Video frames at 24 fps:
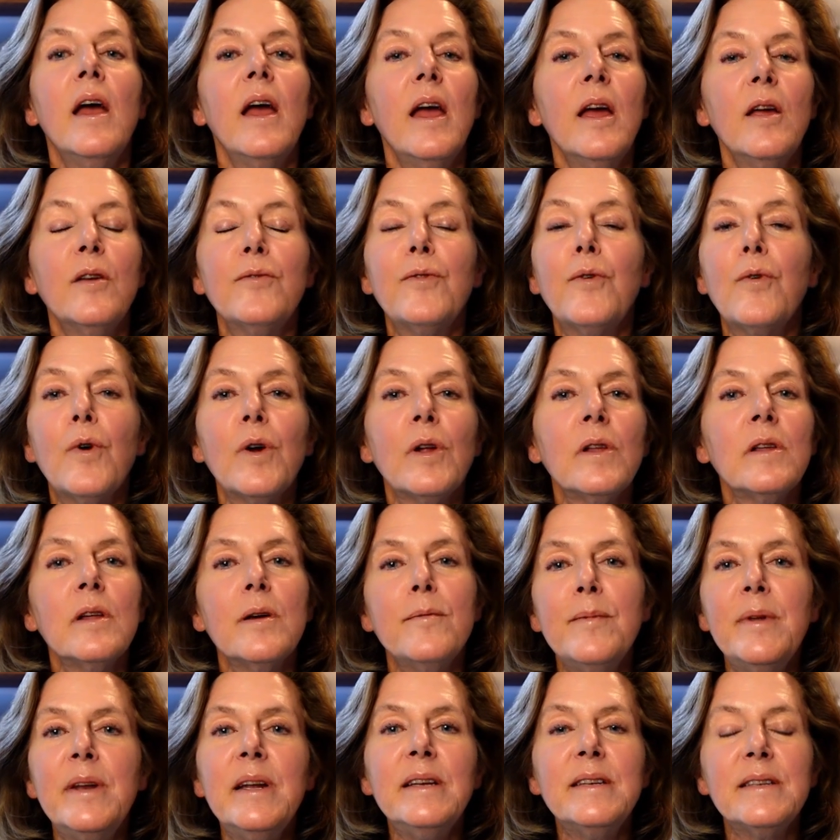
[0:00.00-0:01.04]
And for a
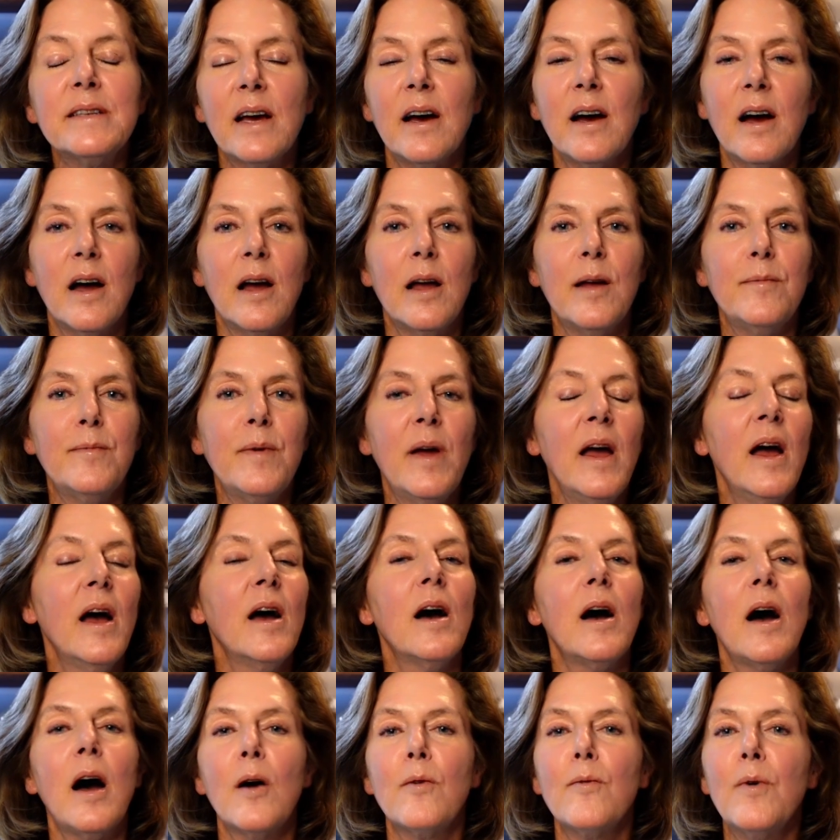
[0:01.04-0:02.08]
limited time,
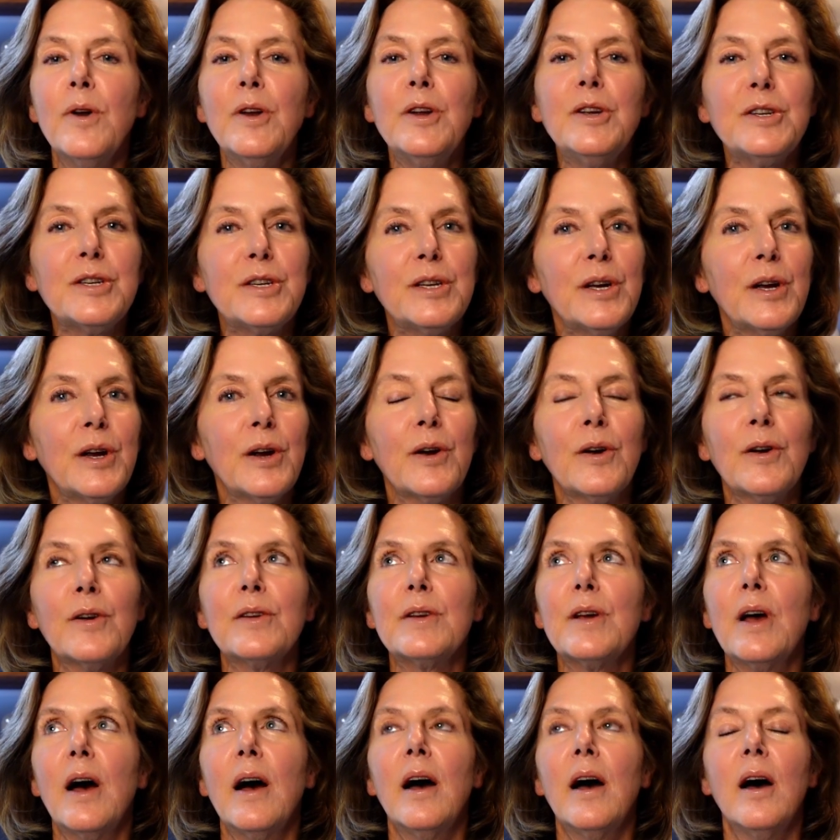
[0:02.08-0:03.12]
I want to share
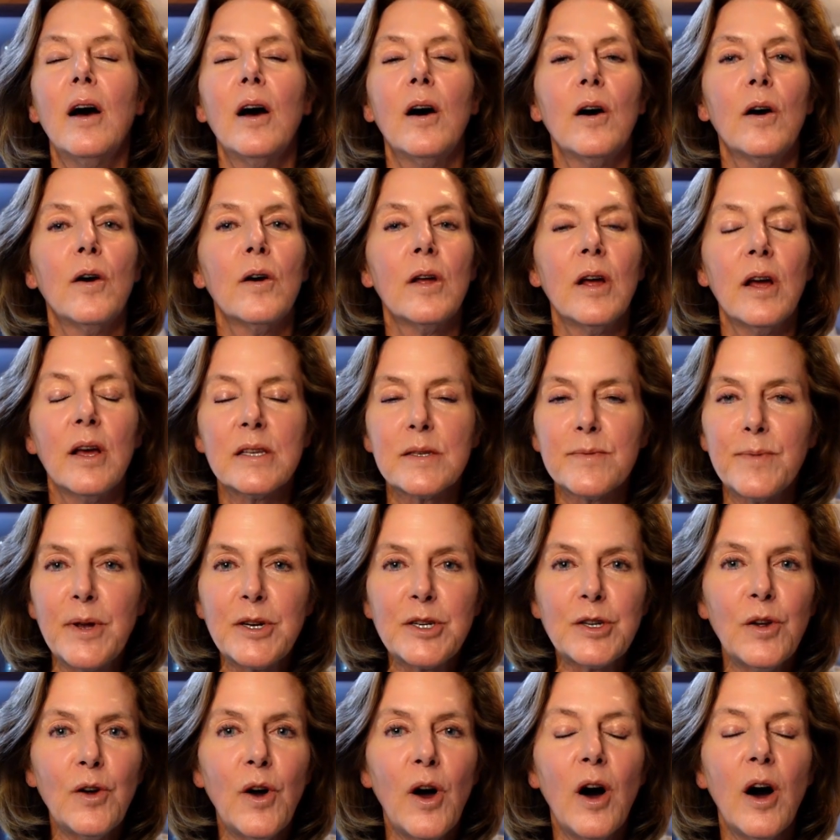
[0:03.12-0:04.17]
a
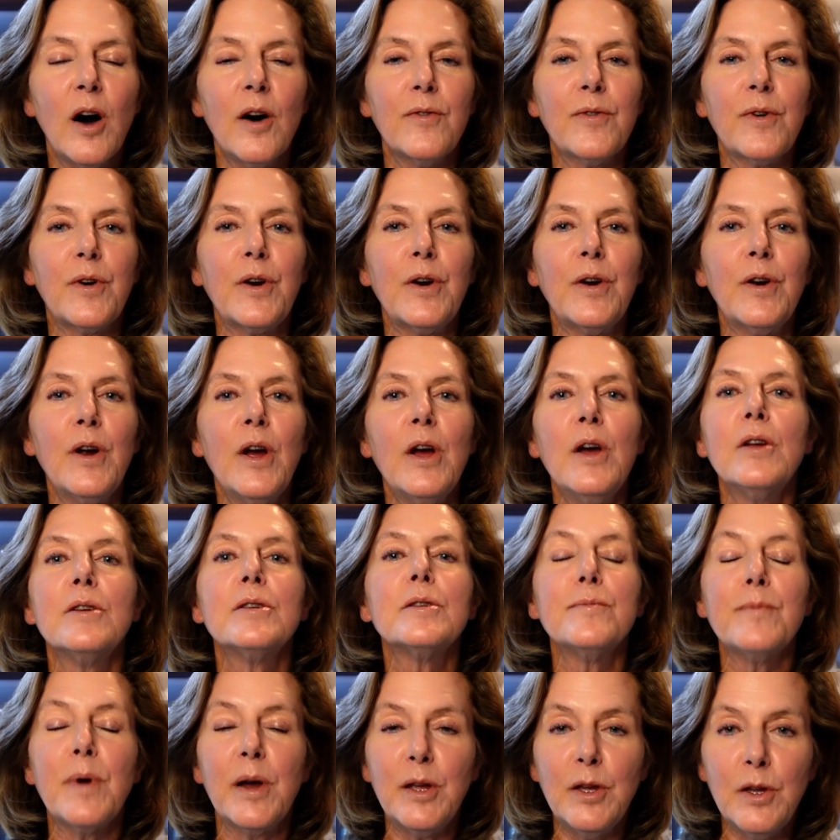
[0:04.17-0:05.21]
special offer
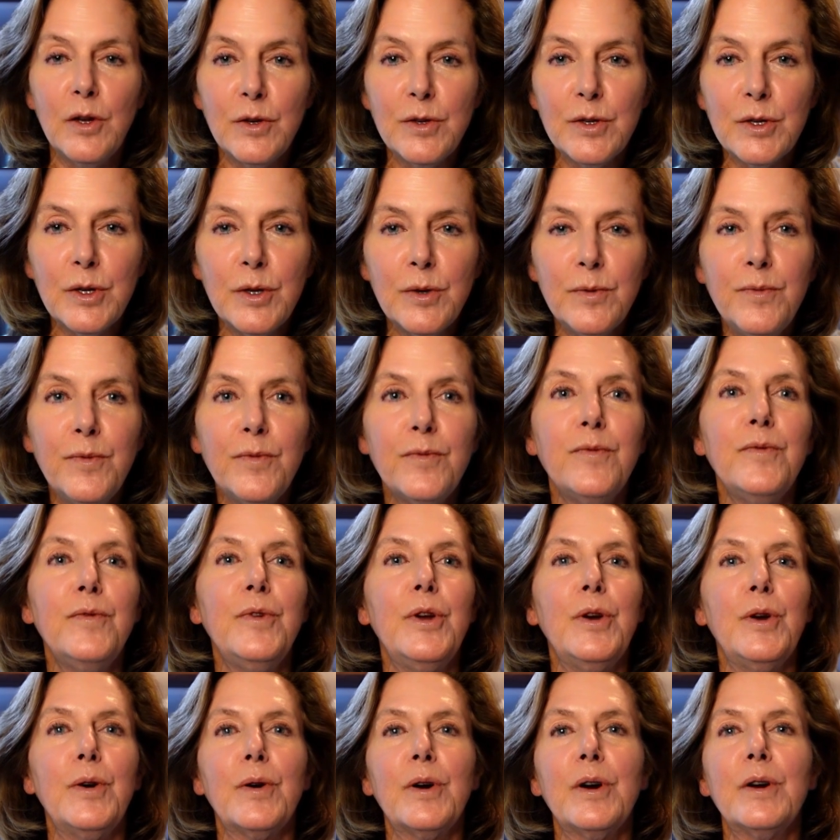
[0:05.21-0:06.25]
to my YouTube
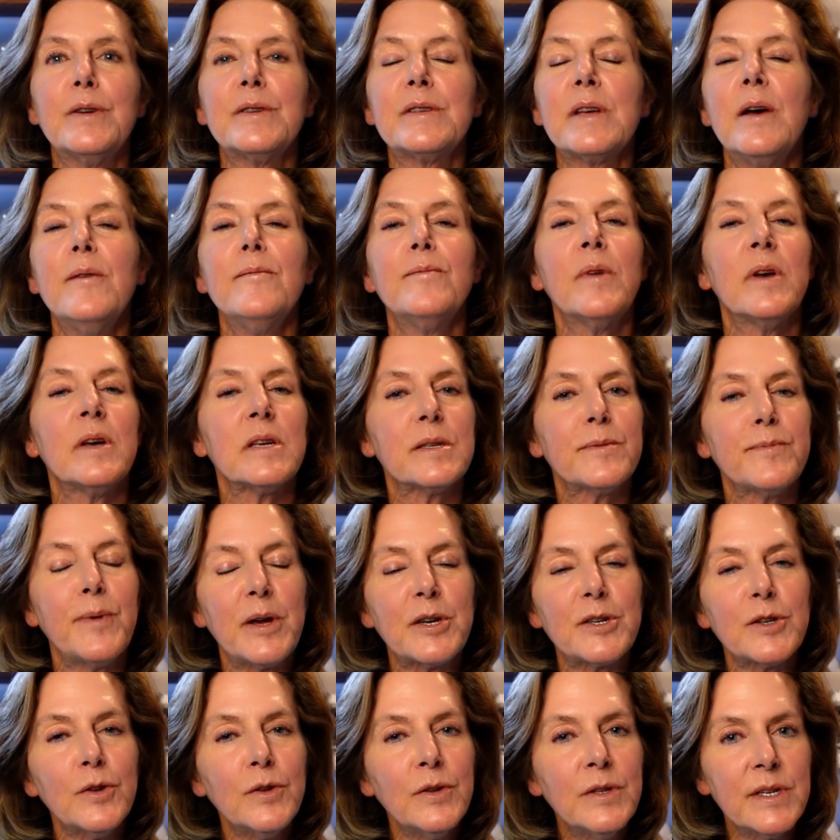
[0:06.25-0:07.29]
viewers, a
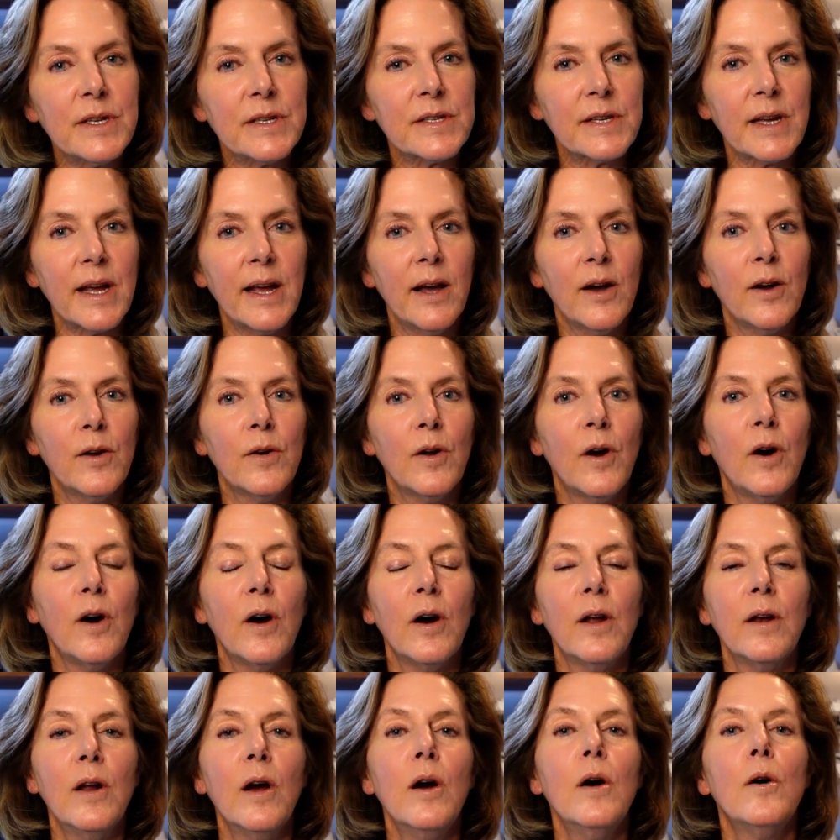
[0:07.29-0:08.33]
special discount
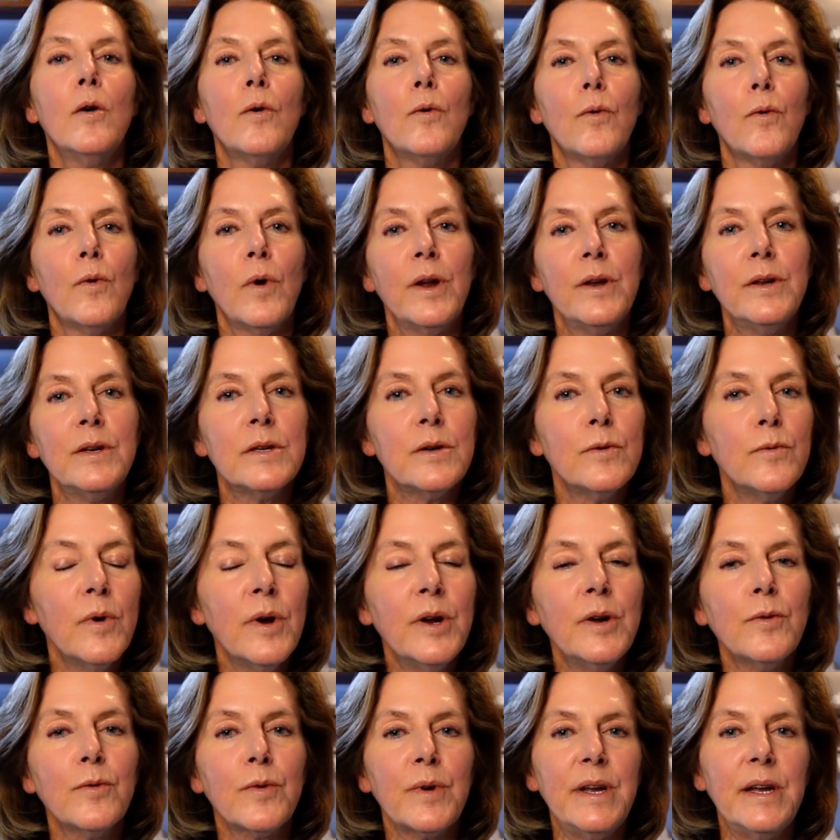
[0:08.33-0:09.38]
on
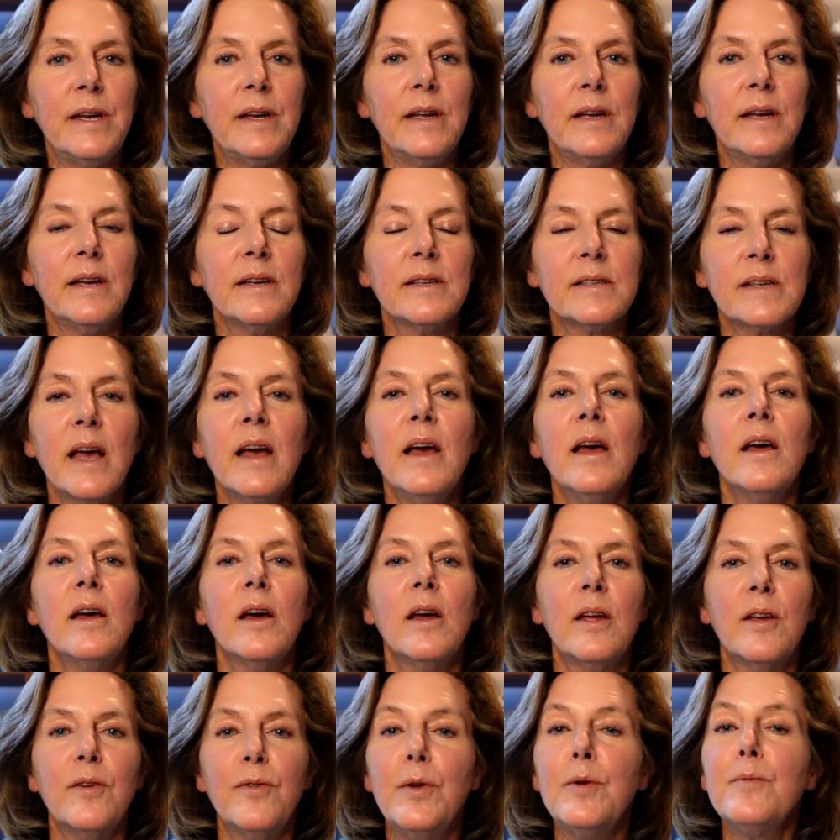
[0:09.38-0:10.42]
one-to-one readings
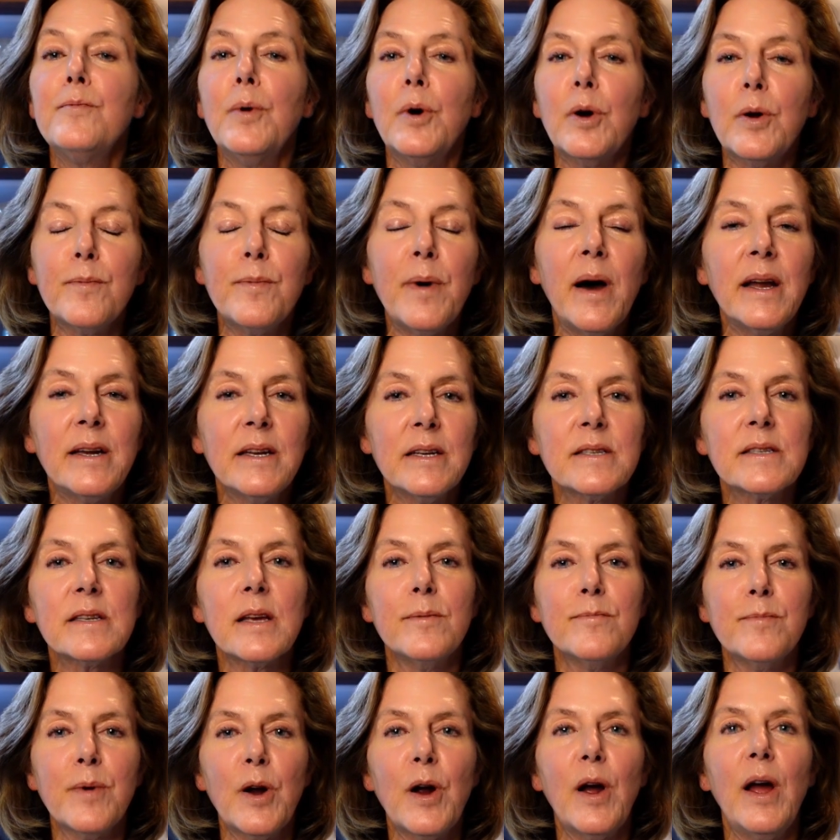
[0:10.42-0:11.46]
if you book by
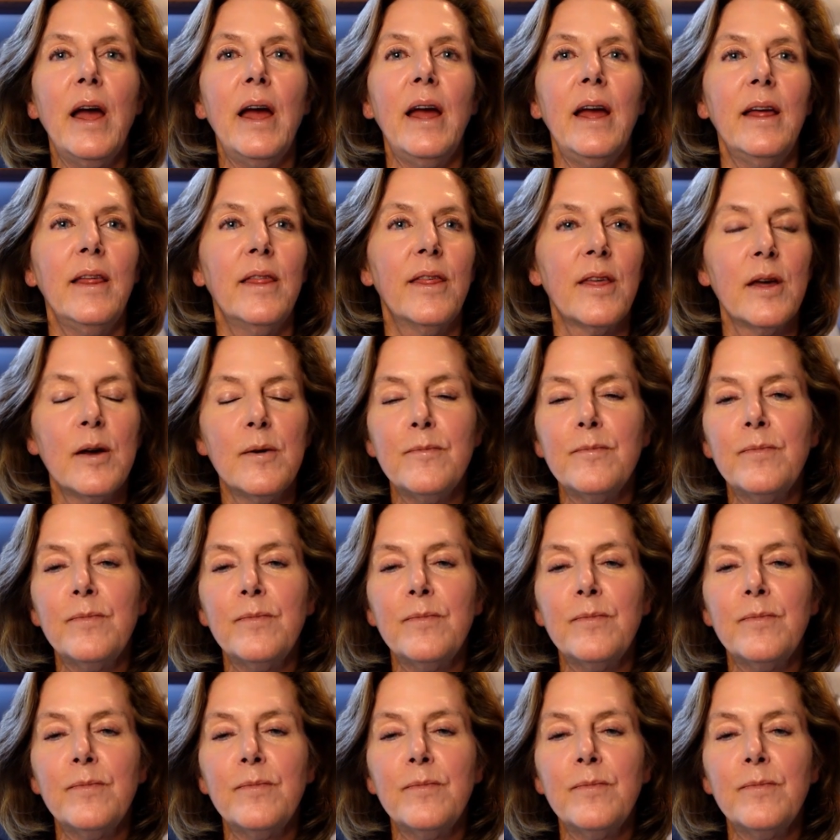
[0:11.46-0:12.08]
December 8th.